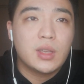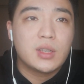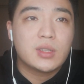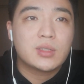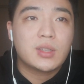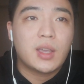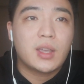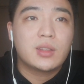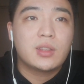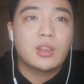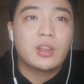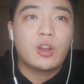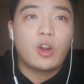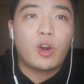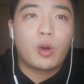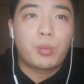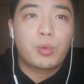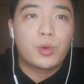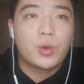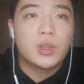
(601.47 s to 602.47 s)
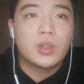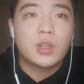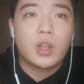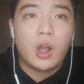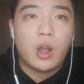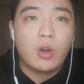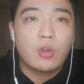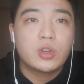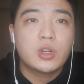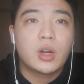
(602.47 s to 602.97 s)
exciting corporate
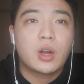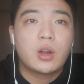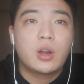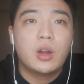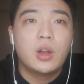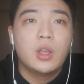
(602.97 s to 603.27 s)
culture